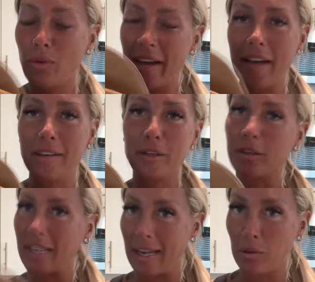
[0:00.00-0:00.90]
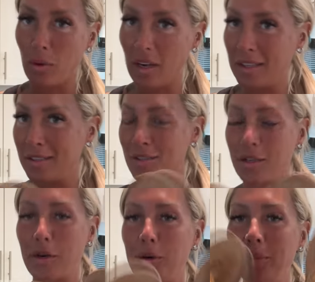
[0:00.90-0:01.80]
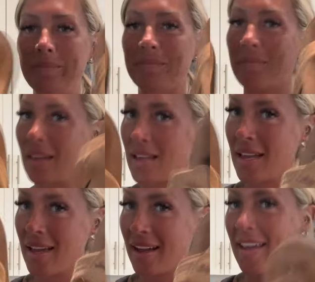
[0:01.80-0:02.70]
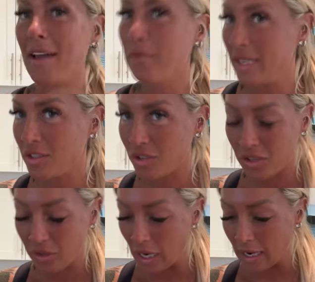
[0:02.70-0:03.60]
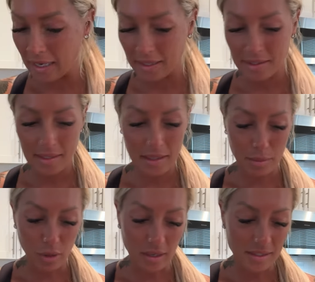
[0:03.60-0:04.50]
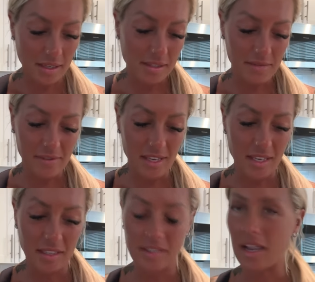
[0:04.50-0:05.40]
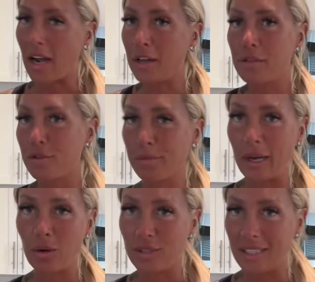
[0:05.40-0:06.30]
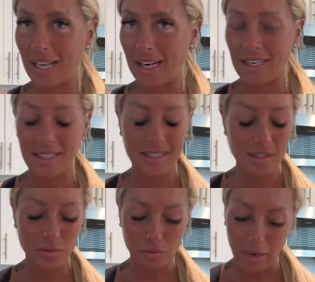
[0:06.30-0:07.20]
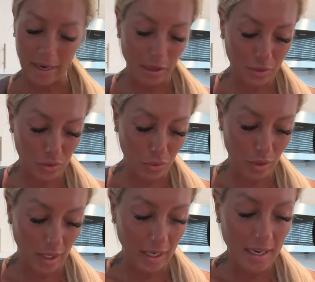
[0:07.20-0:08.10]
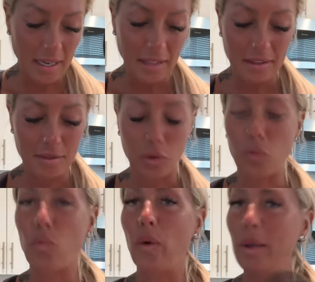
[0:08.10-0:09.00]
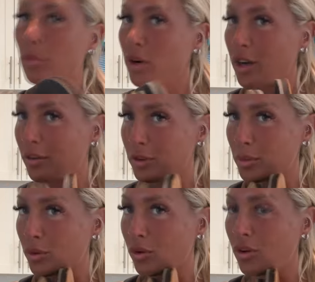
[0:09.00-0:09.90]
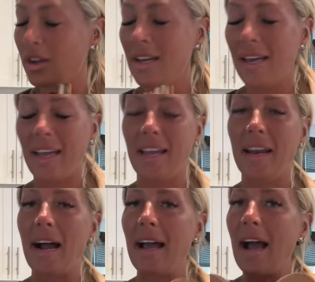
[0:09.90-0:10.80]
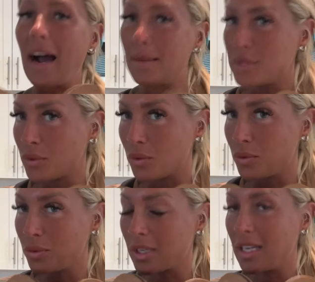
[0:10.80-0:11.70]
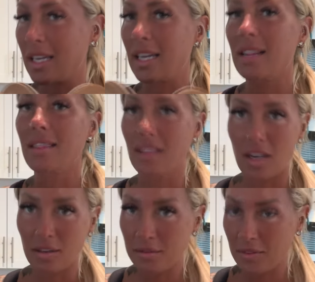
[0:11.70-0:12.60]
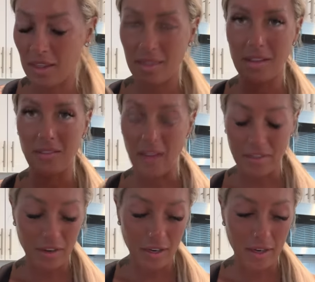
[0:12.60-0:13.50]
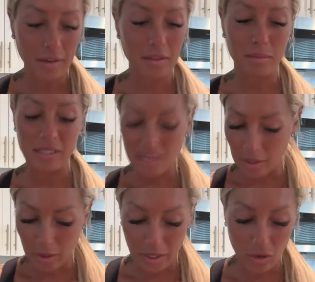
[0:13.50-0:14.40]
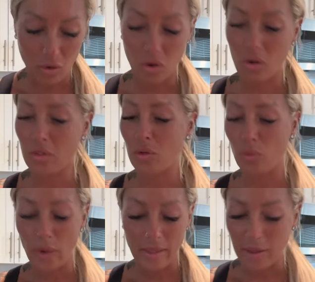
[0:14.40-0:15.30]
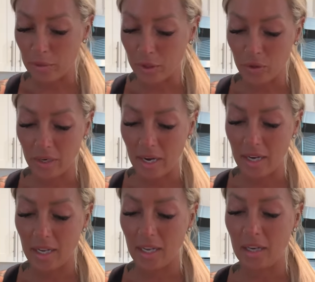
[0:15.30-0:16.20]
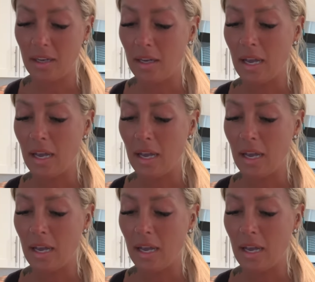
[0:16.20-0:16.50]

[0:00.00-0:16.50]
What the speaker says: We had to create one. So can't wait to show you guys the process of these. I threw my only Kais right out the door. These are way more comfortable, and I absolutely love the leather, the material, the way they were created.